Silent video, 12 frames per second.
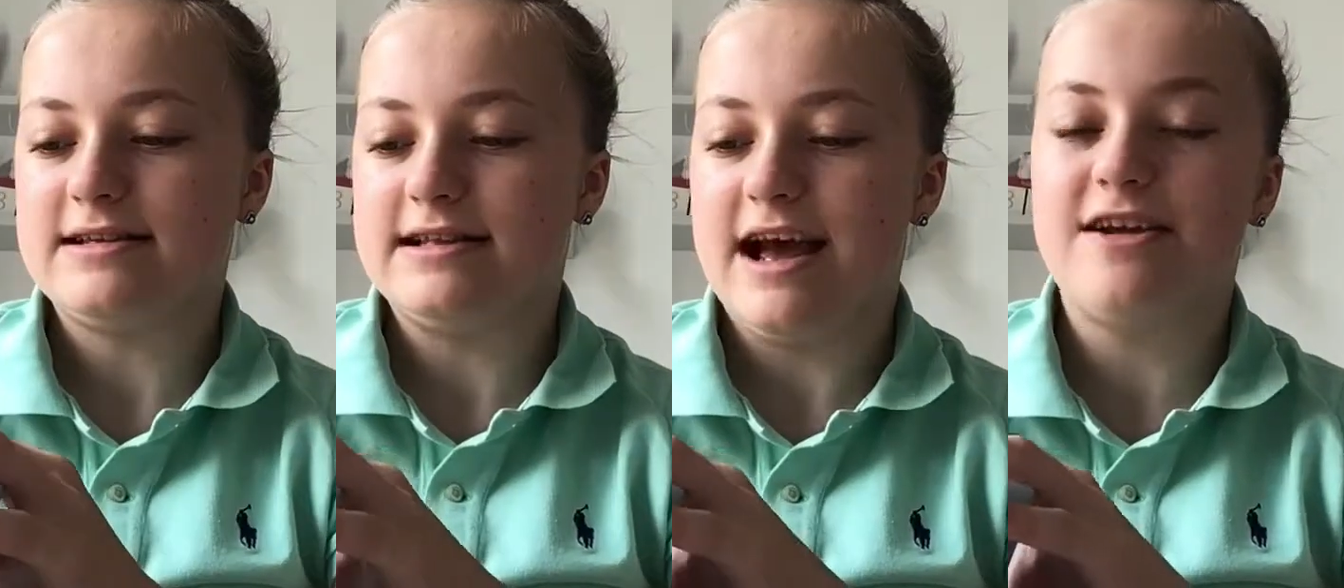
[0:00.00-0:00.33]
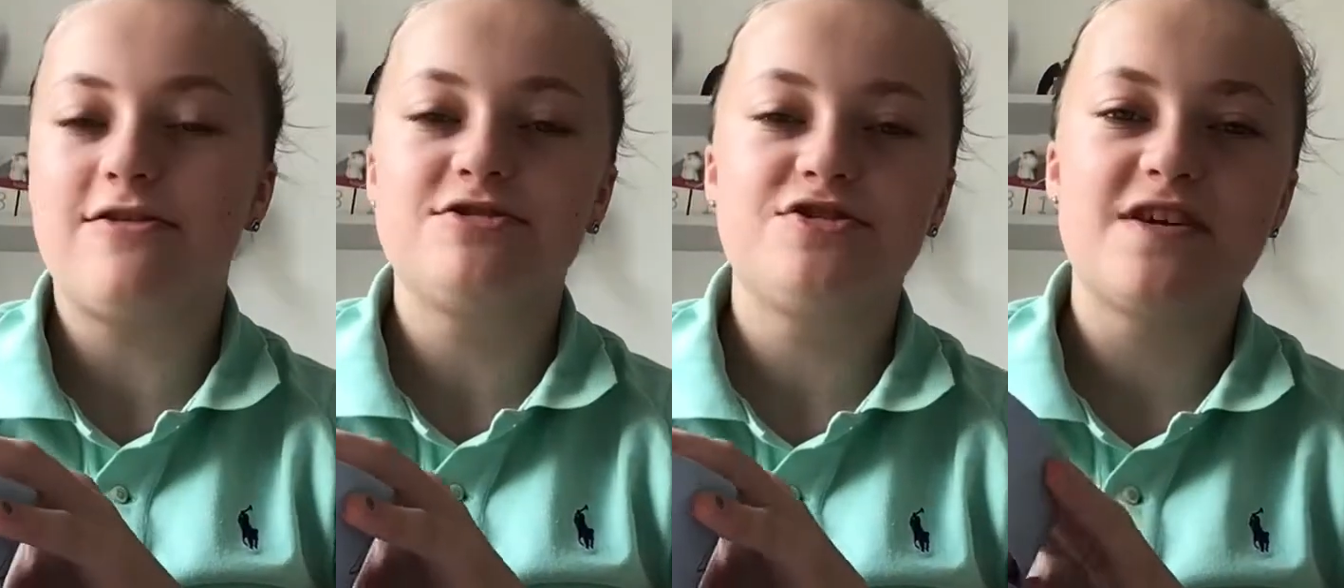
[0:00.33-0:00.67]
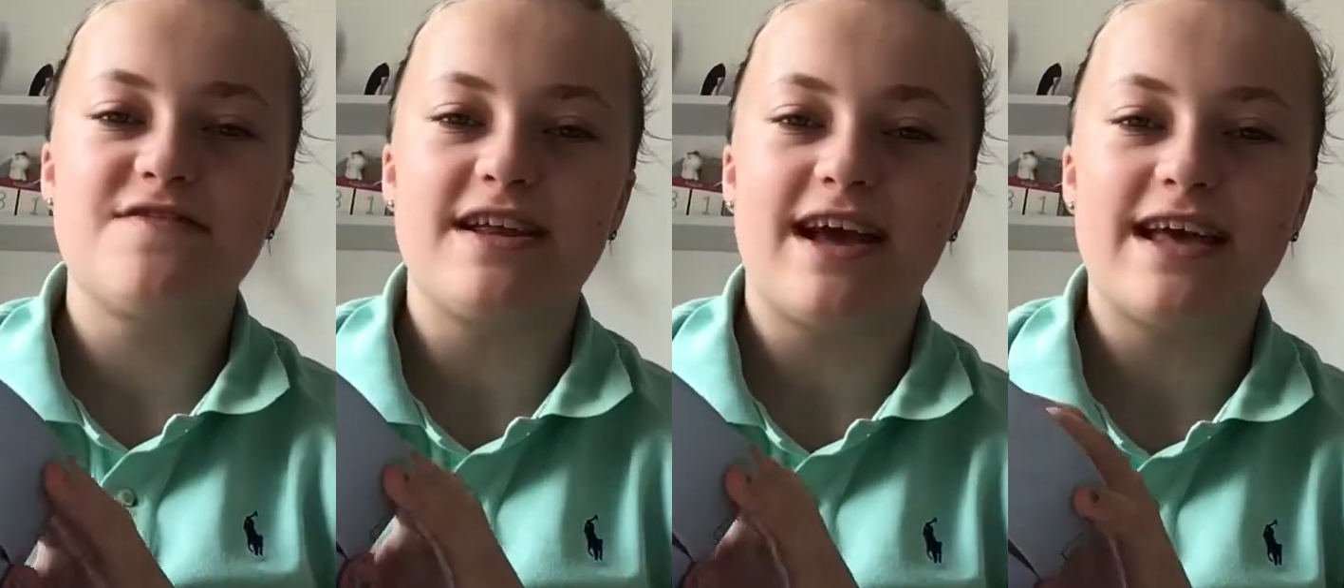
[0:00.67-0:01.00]
And it also
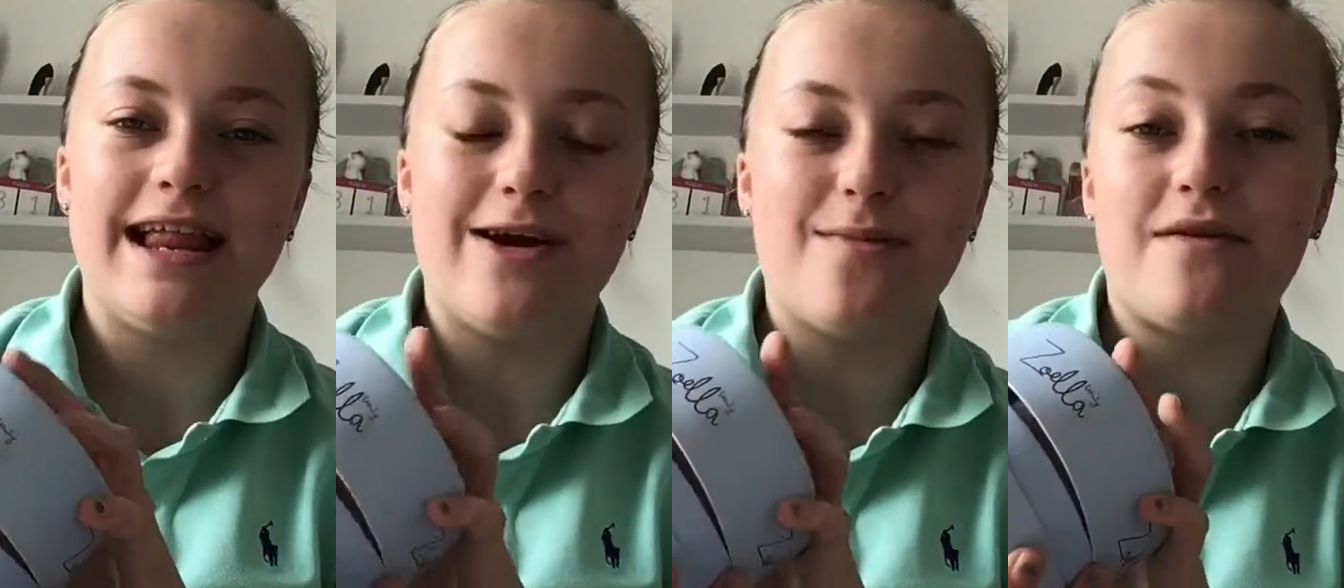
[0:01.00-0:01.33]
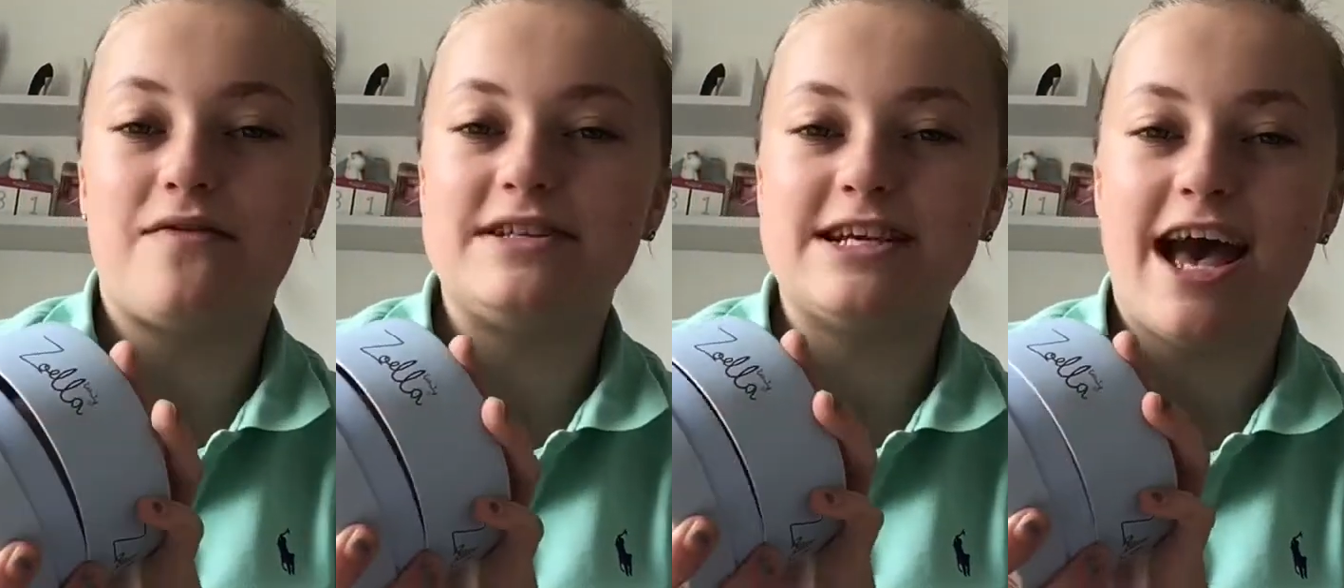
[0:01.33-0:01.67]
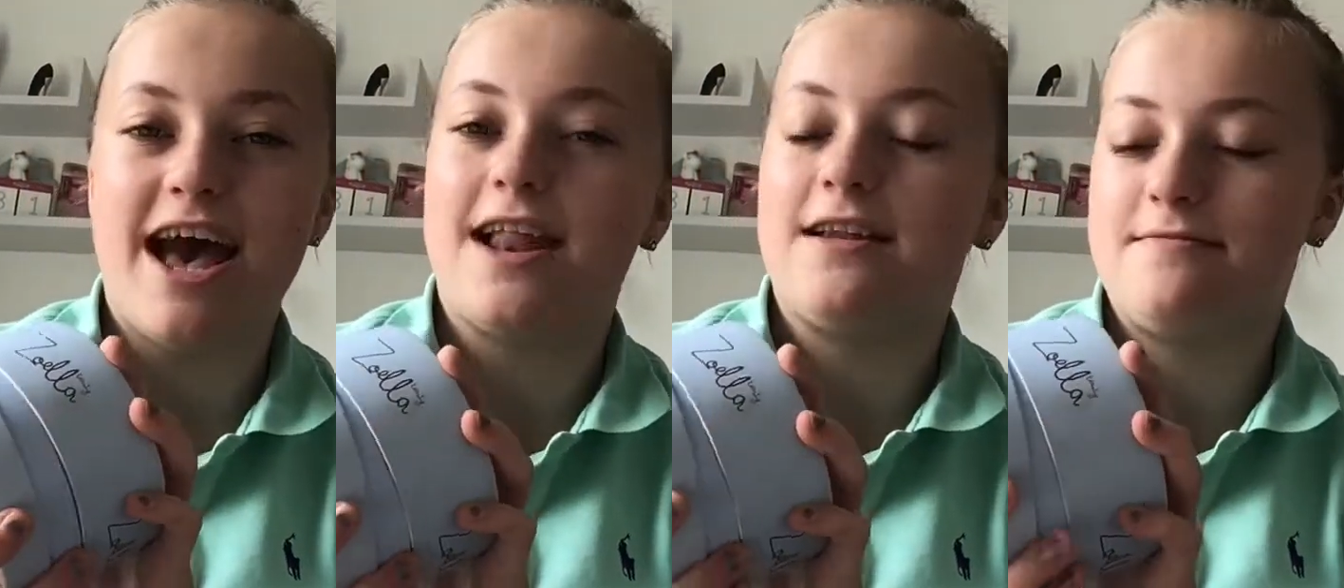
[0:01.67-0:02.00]
gives you like a little bit of a
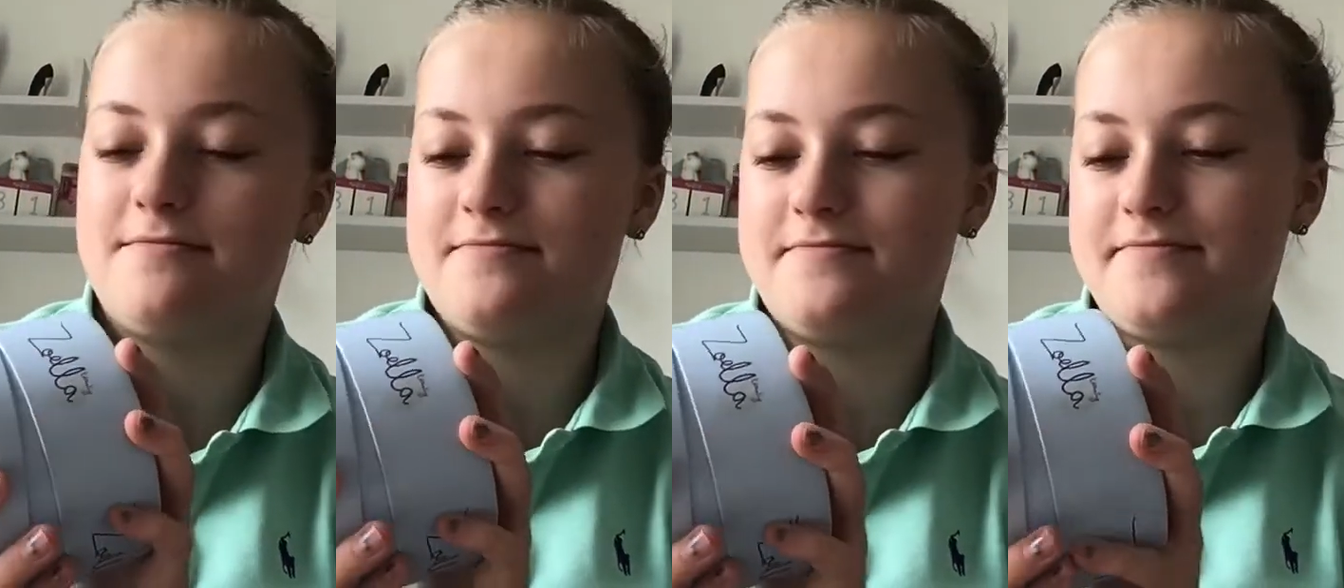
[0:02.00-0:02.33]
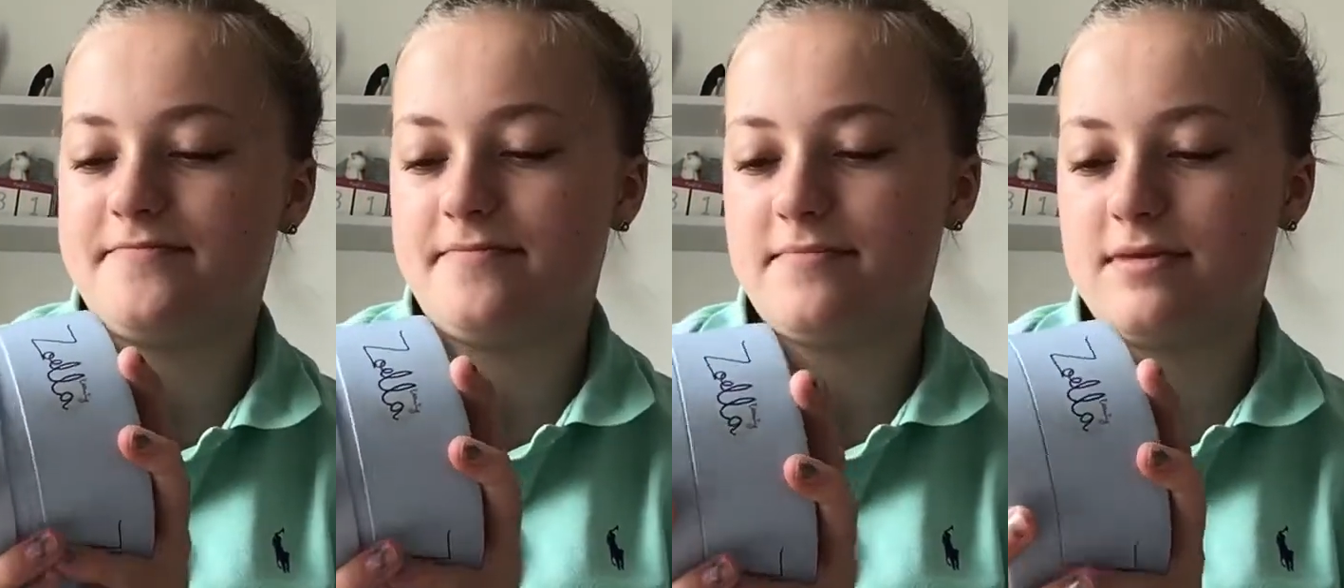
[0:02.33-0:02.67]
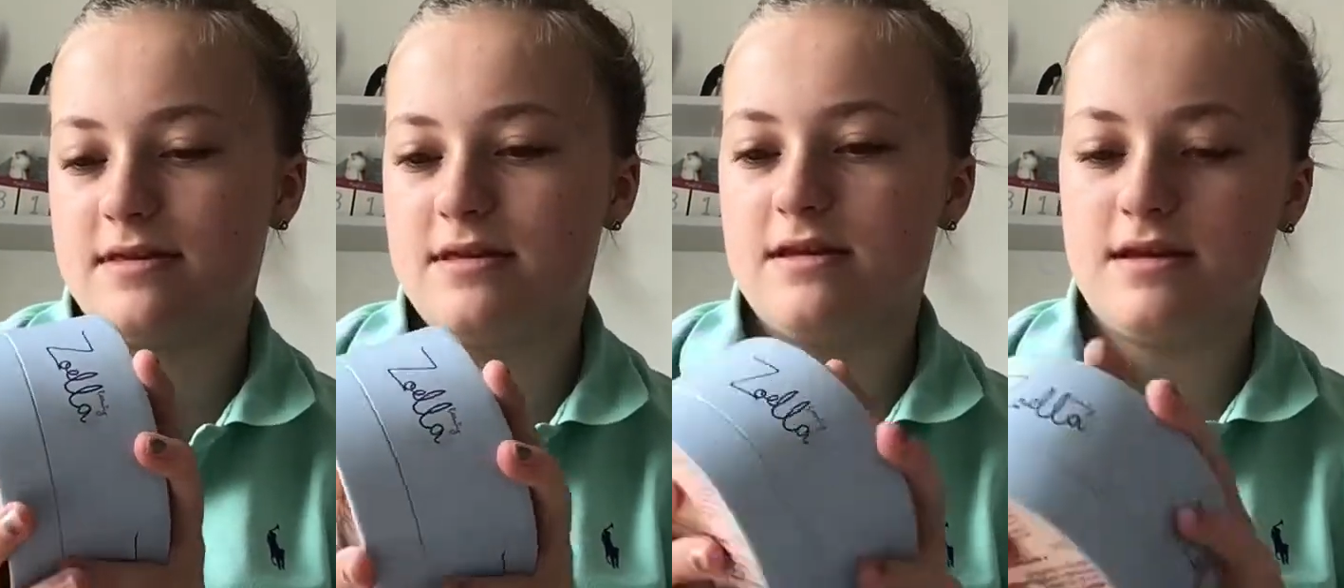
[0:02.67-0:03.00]
tan. So
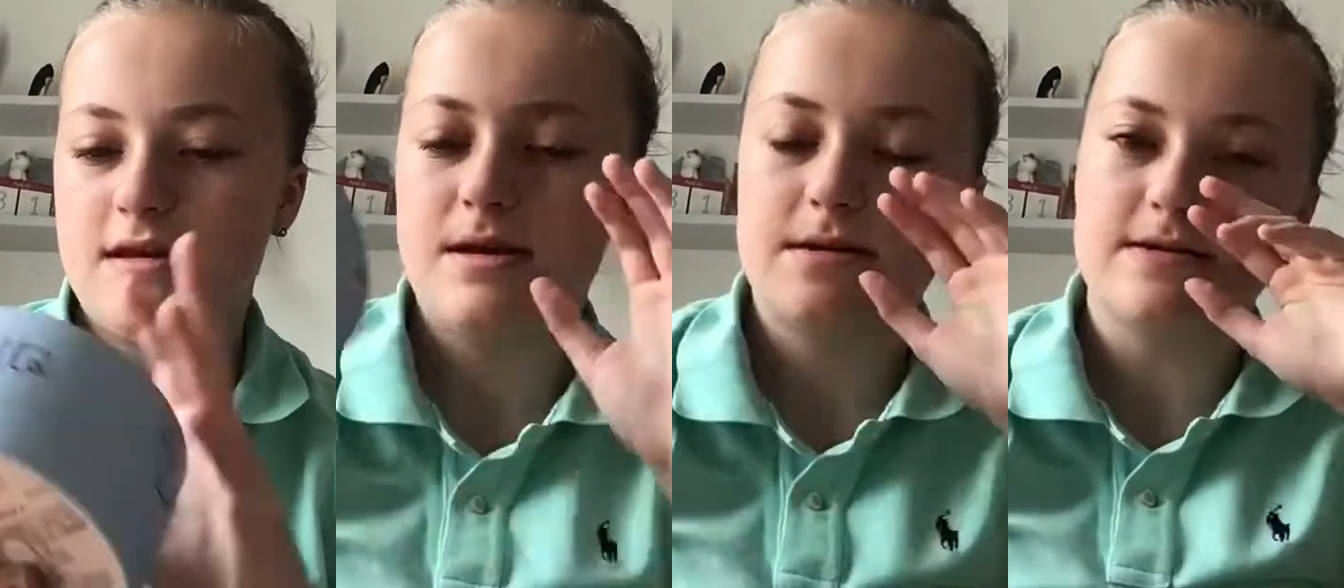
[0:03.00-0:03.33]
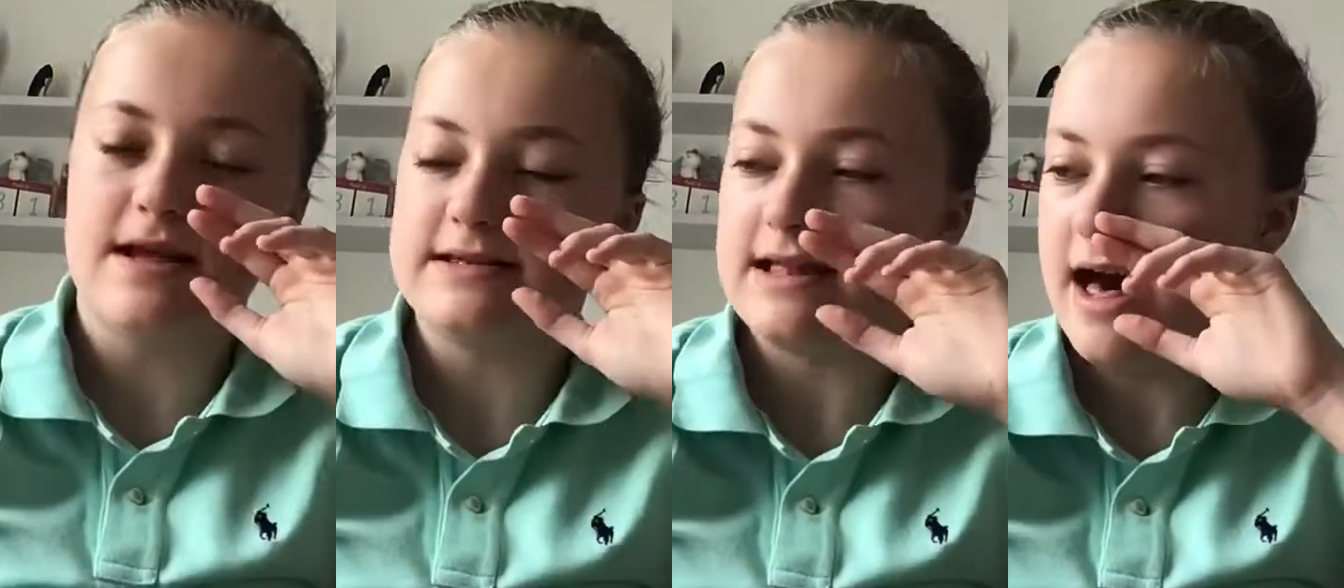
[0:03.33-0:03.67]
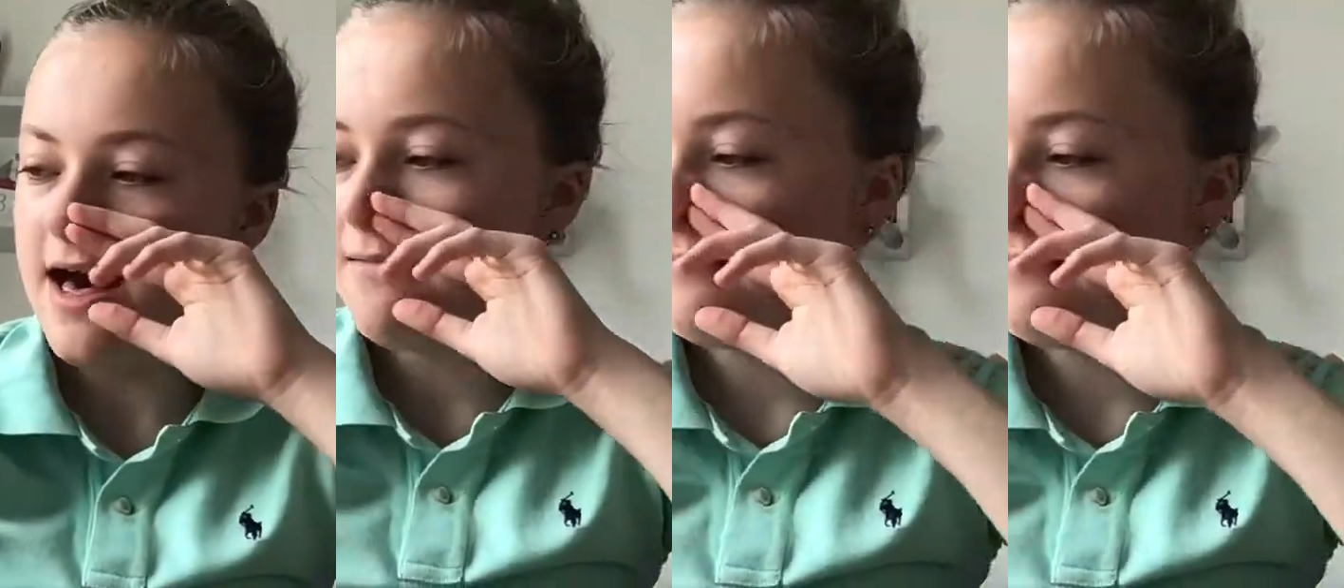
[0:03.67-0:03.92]
that's that.